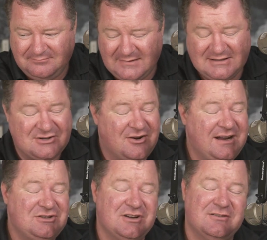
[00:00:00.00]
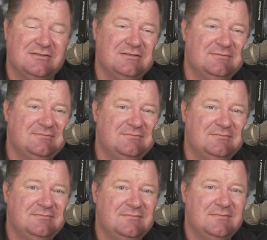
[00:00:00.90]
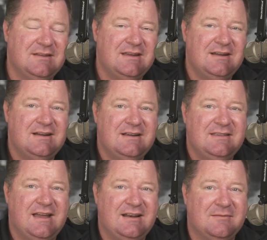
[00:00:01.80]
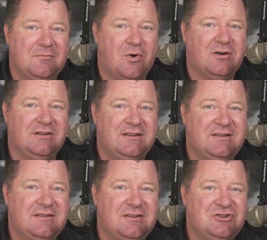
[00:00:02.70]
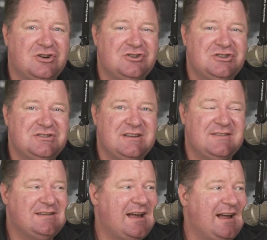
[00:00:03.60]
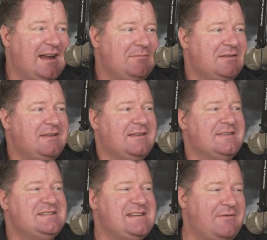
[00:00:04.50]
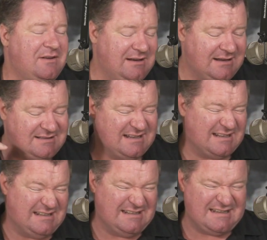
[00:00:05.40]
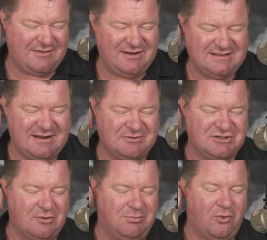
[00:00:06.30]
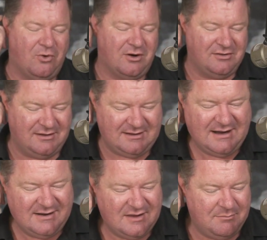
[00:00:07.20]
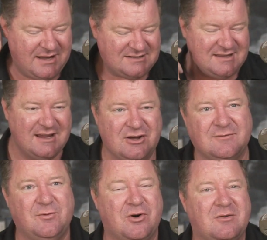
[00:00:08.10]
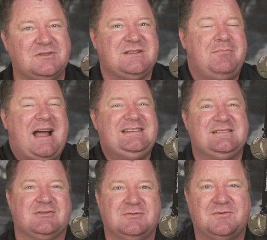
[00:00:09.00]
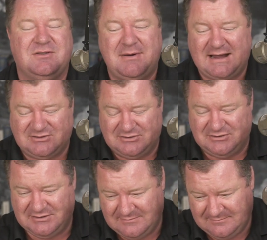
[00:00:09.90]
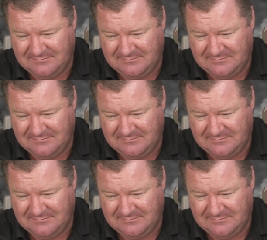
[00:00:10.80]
It's a great joke. That Moreland, the churches at the time in the 70s, 60s, 70s, they were so poor that the best they could afford was a bicycle for the pastors.